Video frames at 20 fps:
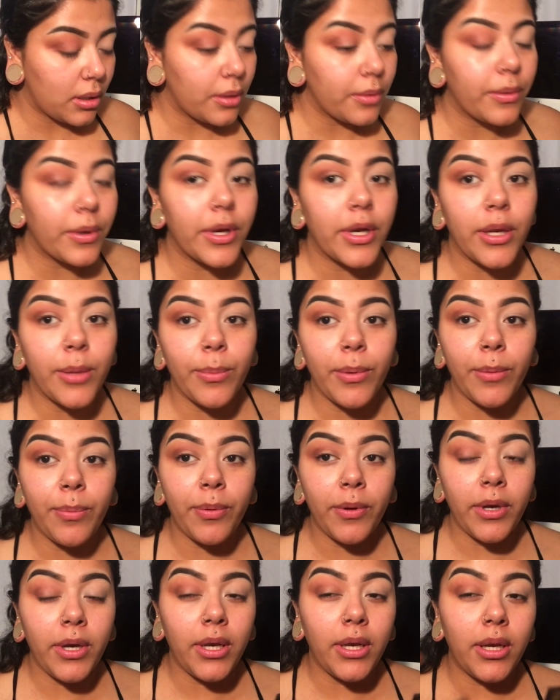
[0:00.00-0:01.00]
We're gonna be
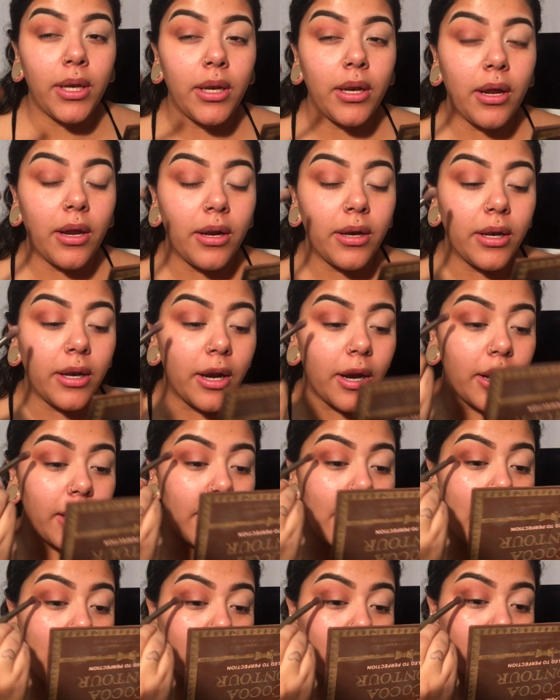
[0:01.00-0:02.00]
putting it on
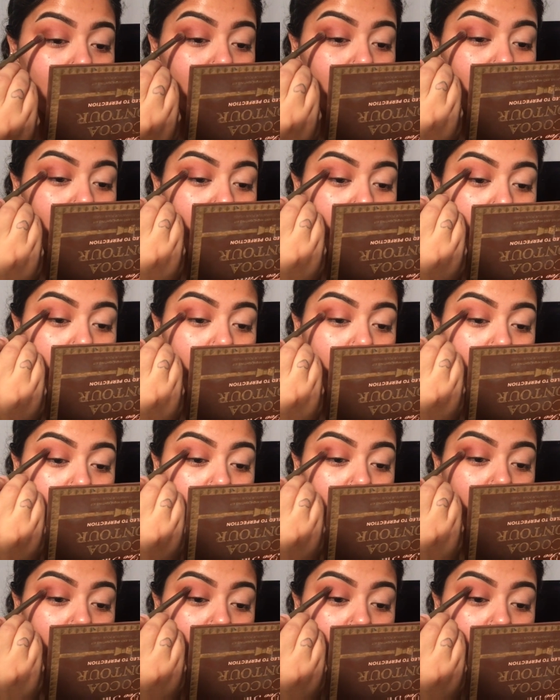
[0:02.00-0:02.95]
our outer corner,